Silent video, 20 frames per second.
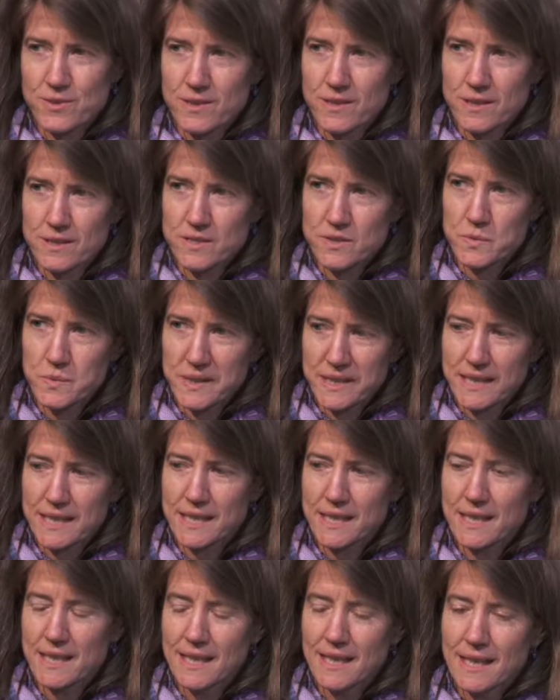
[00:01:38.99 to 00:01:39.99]
all is
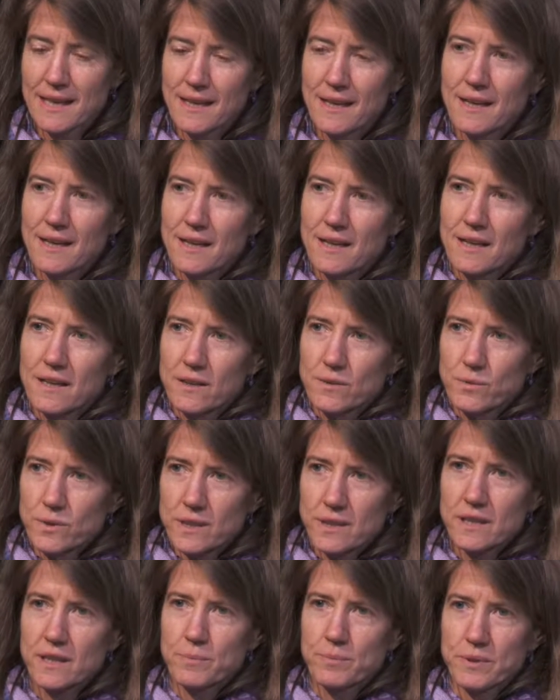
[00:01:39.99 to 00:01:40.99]
really,
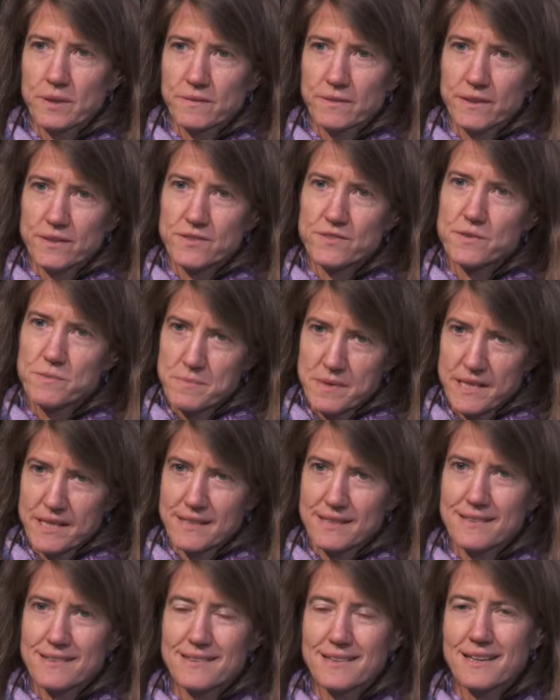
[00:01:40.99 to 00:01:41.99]
really a privilege for
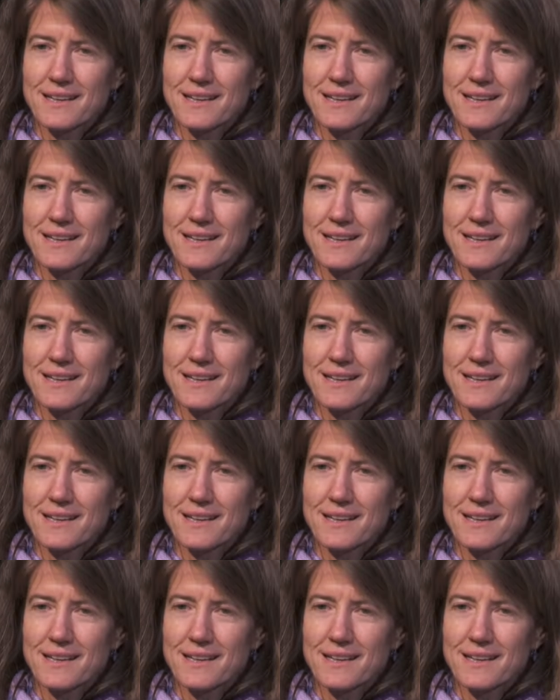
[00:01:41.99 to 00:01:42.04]
me.